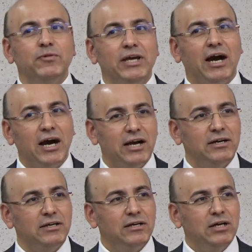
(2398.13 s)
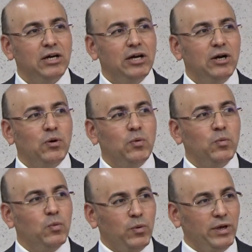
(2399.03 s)
we are
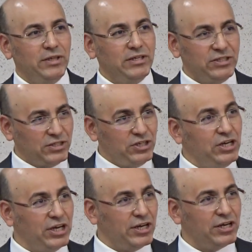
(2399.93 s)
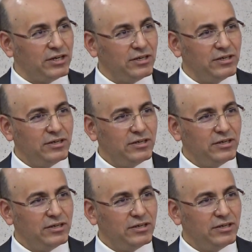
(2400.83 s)
in this year,